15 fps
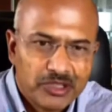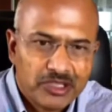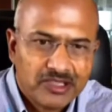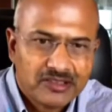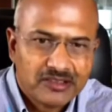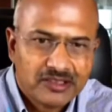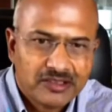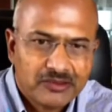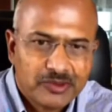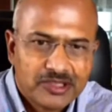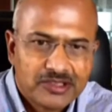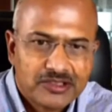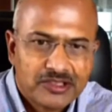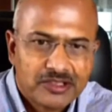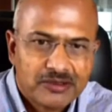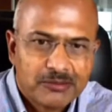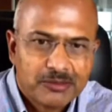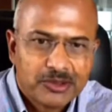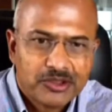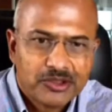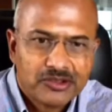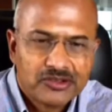for me as an investor,
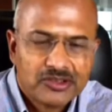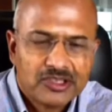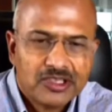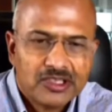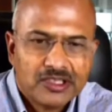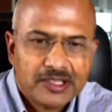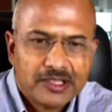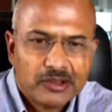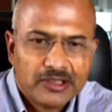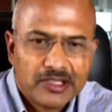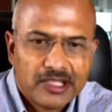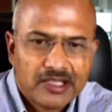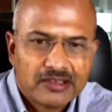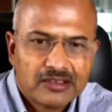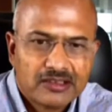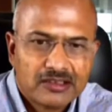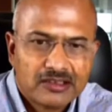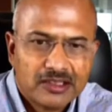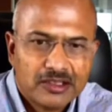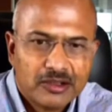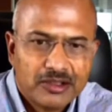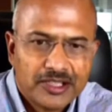because there are
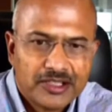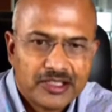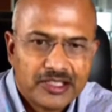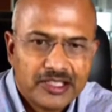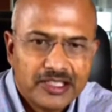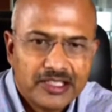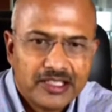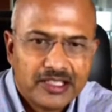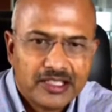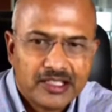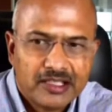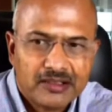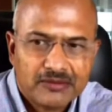literally